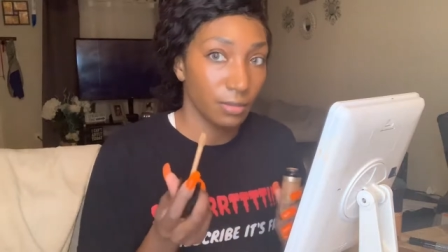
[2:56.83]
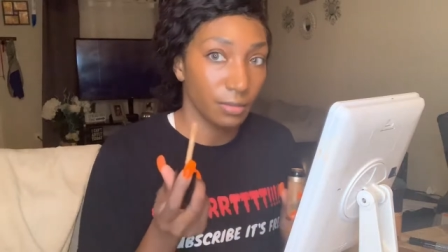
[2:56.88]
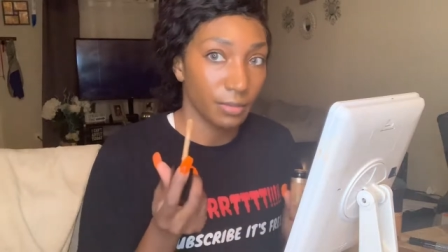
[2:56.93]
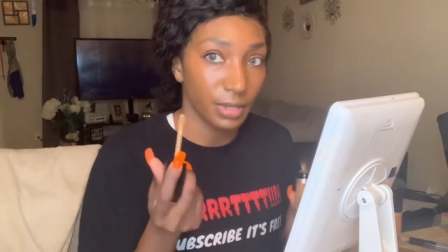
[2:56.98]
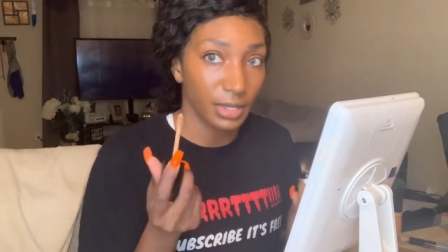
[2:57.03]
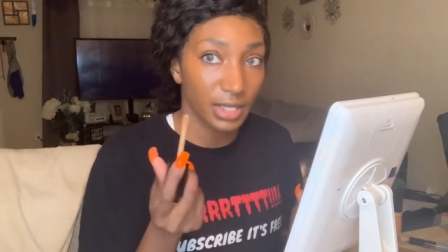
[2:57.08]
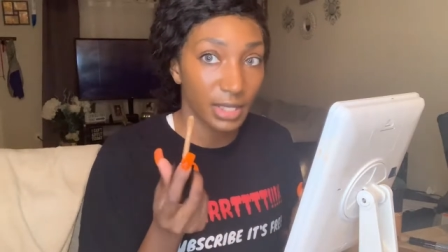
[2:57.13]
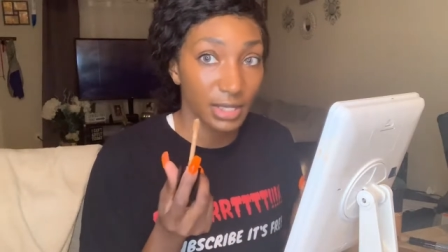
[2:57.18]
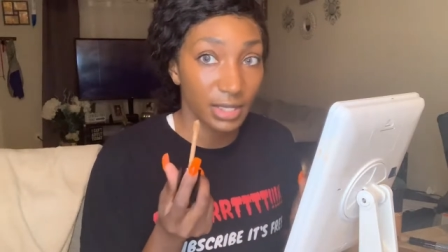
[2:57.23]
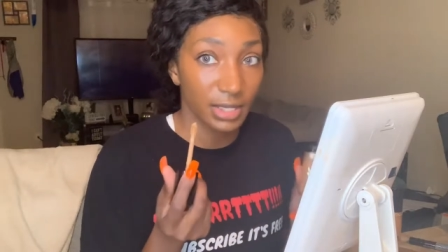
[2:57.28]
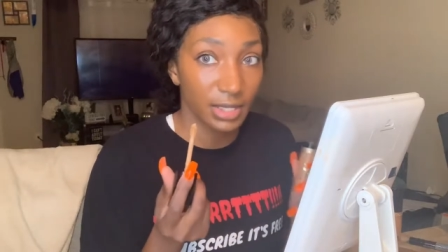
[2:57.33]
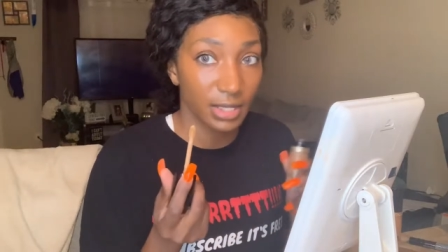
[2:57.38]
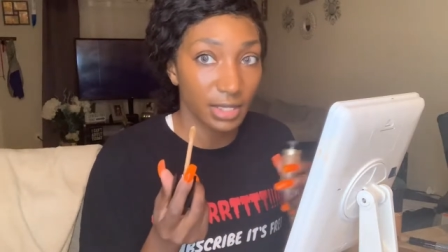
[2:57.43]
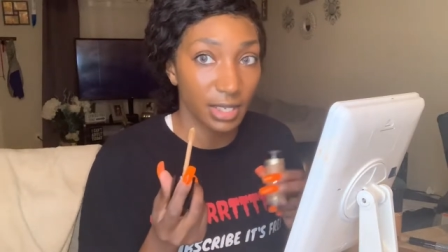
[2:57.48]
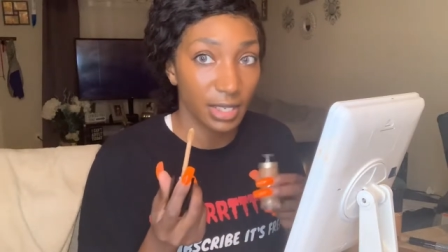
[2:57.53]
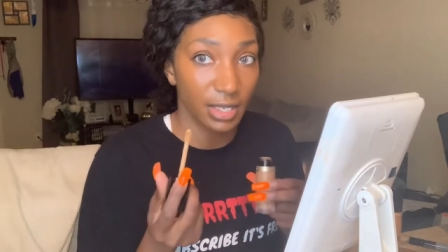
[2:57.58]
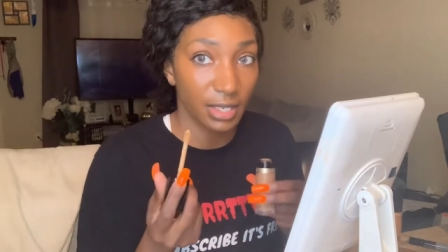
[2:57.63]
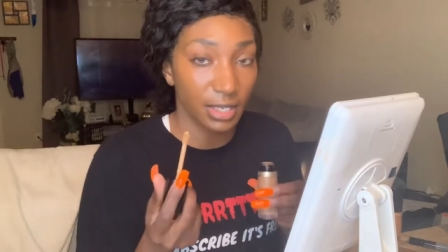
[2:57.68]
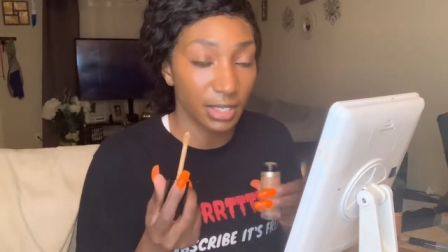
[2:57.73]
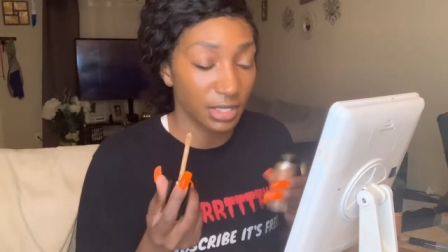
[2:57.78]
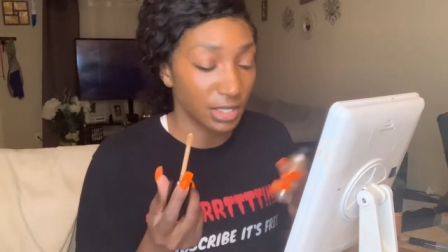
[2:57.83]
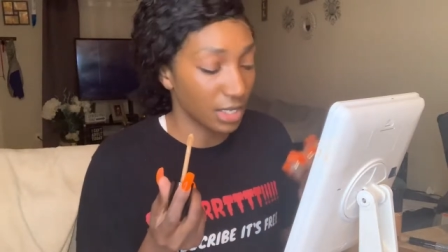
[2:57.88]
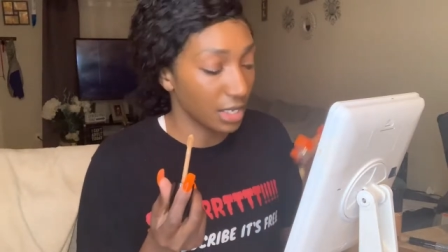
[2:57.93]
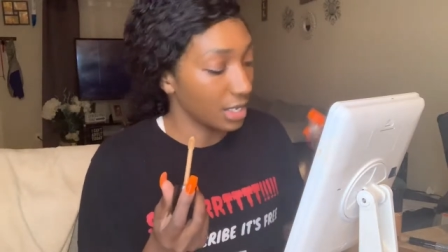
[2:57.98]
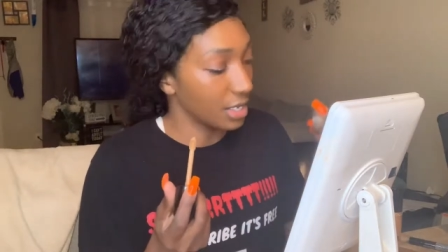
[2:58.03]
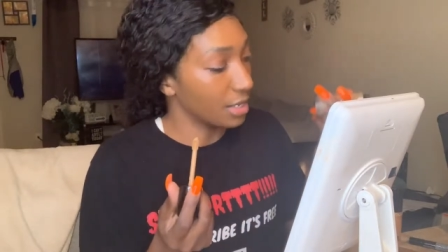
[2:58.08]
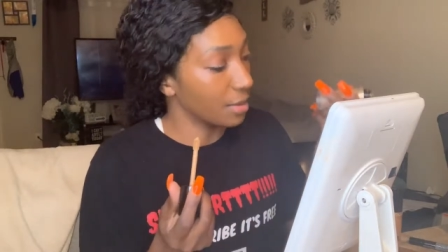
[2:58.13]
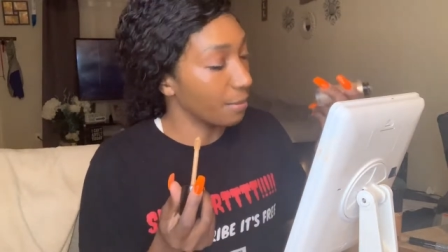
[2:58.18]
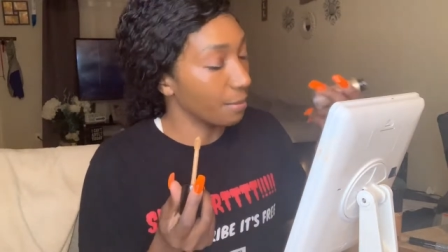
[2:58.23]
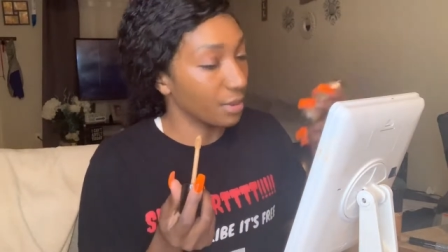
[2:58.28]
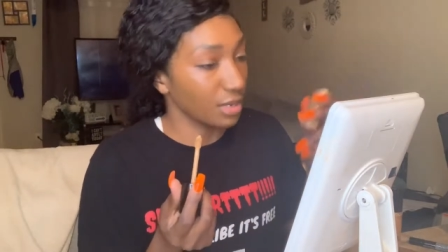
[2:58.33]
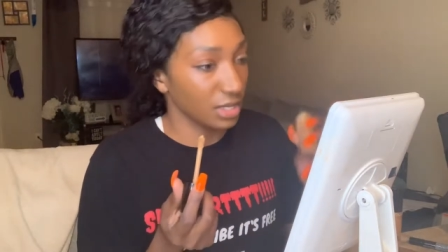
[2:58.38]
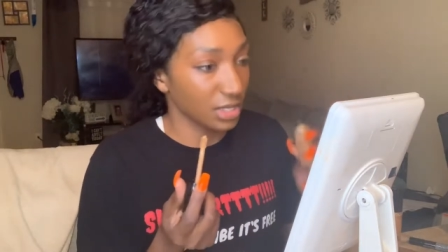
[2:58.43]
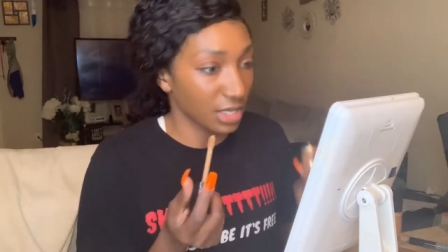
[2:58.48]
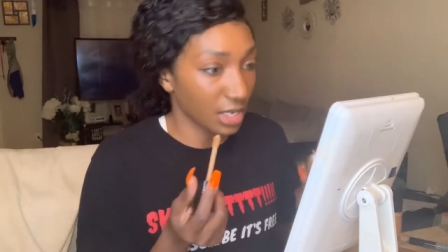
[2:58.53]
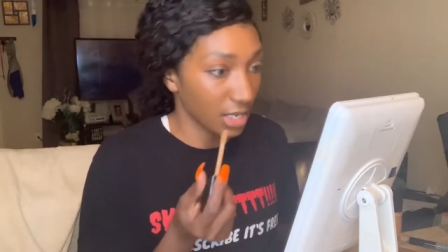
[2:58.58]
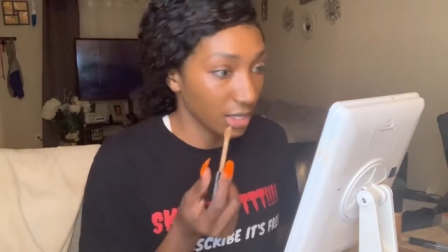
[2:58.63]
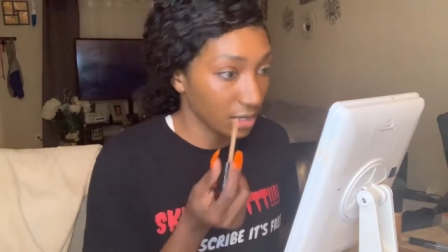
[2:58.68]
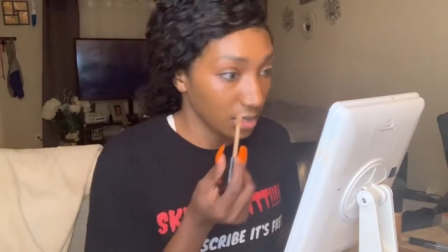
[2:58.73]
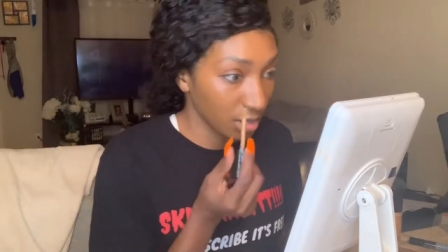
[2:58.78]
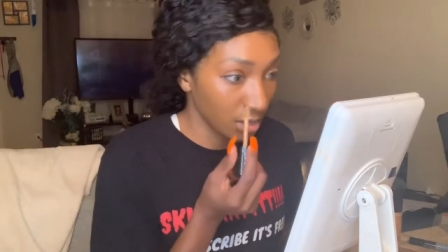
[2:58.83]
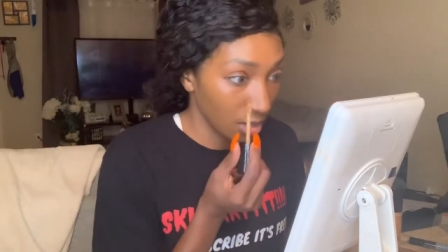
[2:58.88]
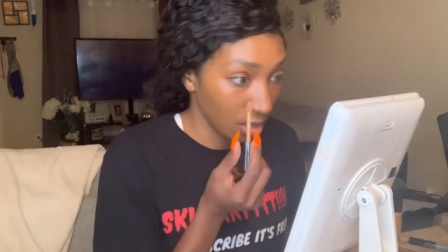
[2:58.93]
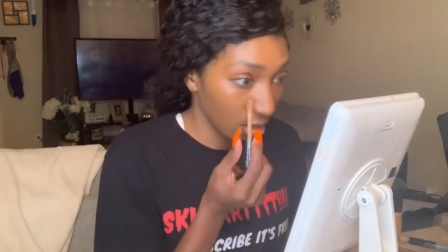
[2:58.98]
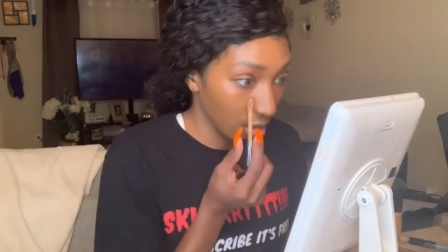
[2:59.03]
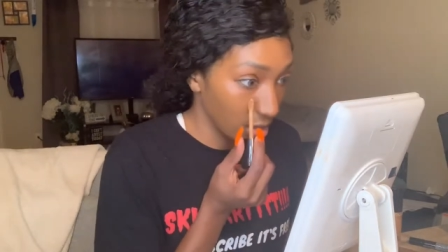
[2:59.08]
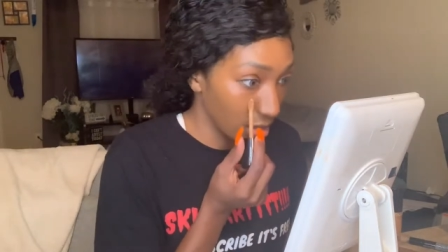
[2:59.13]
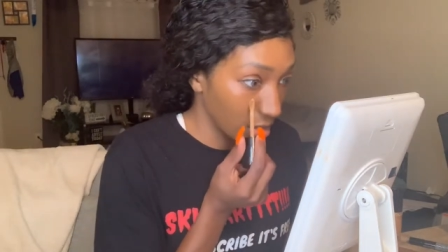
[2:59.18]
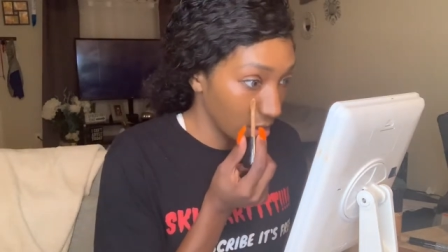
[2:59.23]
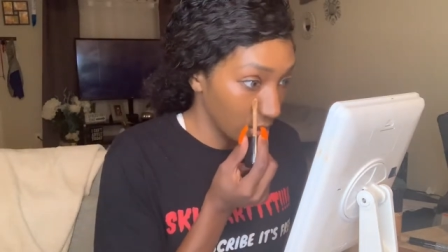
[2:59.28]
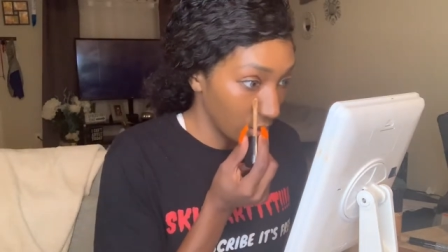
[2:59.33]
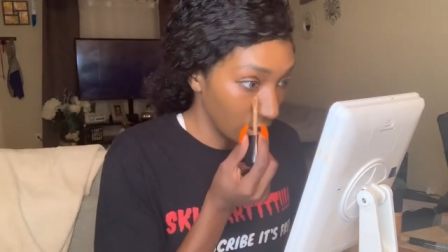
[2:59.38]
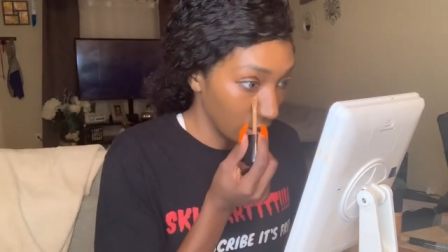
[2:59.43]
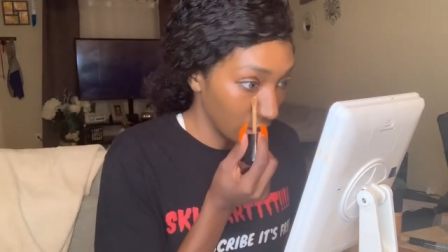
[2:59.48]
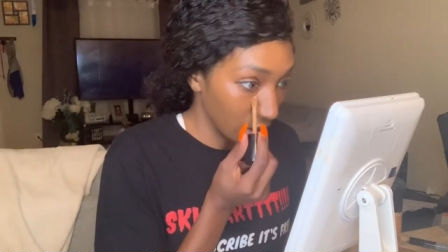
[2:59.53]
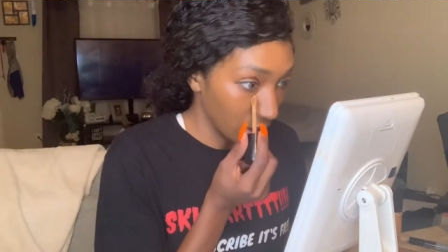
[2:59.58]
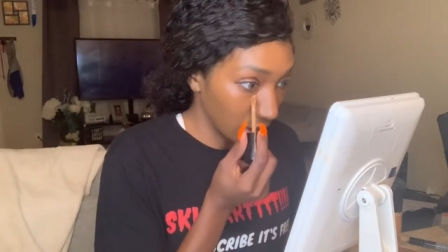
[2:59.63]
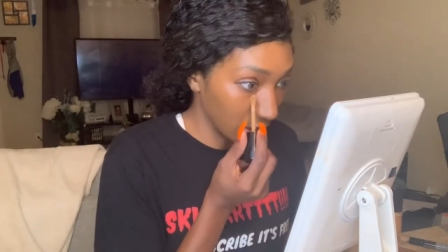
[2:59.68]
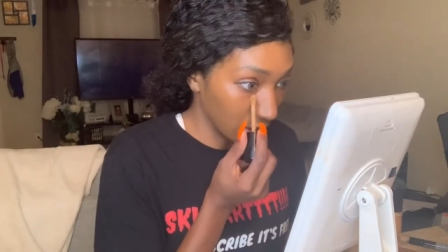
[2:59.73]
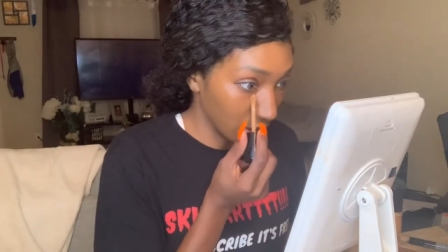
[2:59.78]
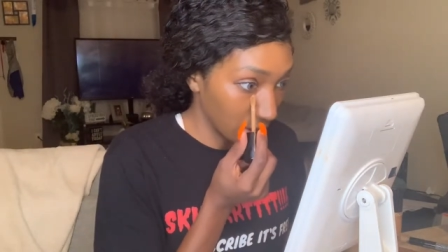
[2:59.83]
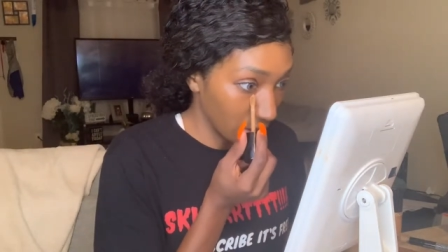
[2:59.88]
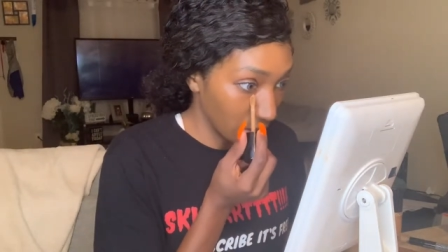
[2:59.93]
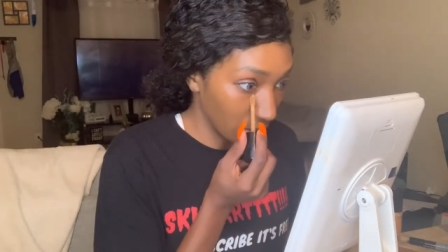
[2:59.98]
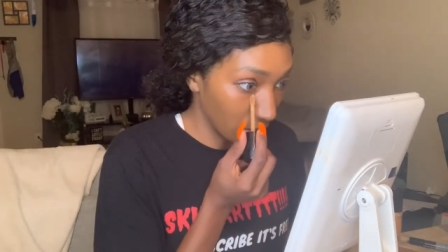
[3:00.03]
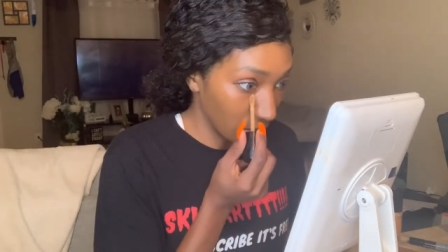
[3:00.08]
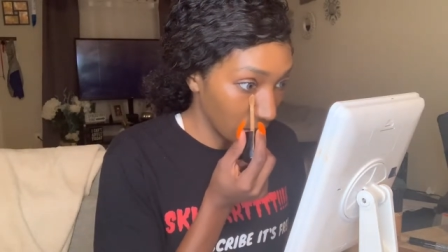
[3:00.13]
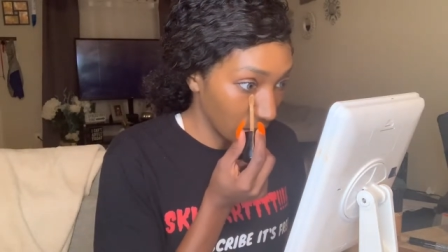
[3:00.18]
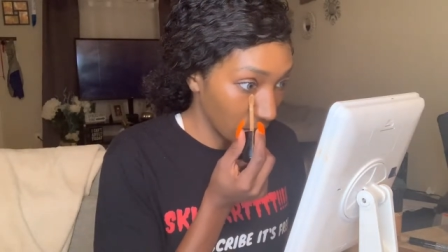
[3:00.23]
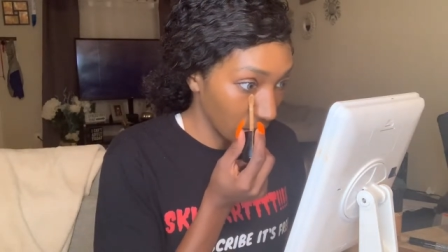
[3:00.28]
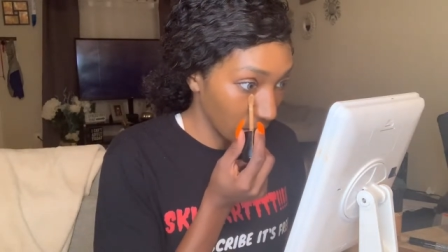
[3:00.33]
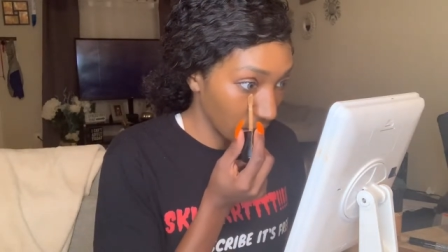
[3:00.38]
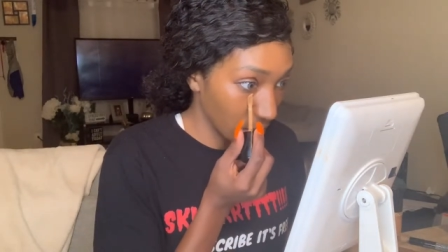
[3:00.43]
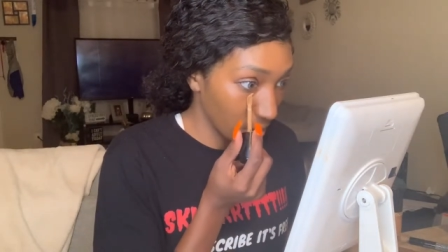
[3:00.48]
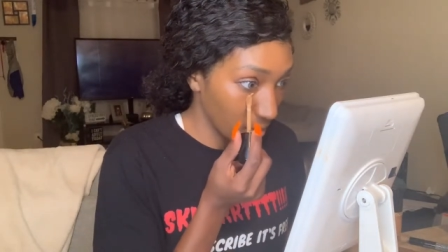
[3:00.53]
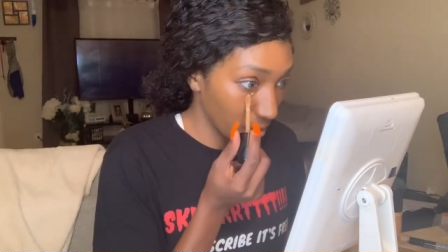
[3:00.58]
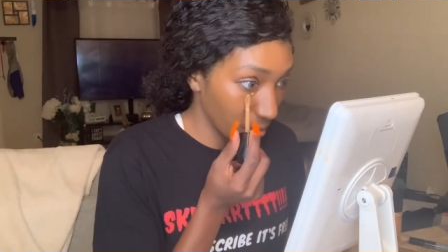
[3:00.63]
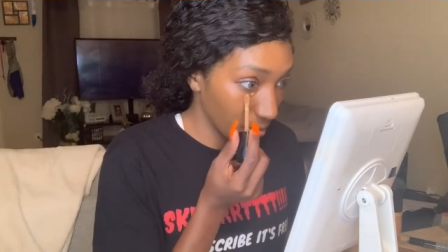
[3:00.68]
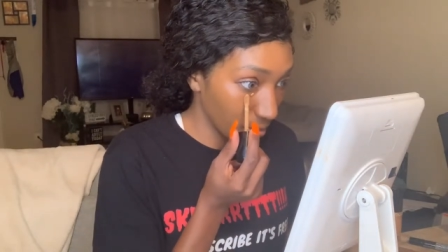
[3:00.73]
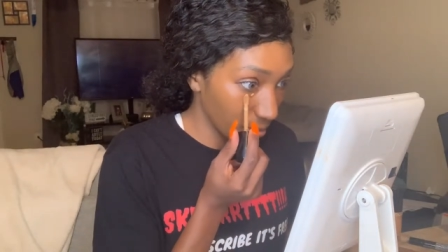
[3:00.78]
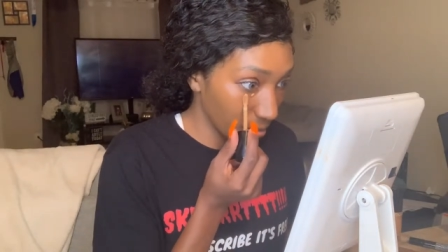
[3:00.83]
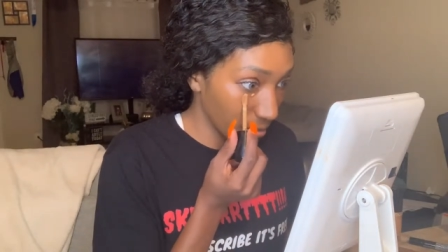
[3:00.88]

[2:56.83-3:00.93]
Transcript: But this is in the shade Butterscotch. And I just go here.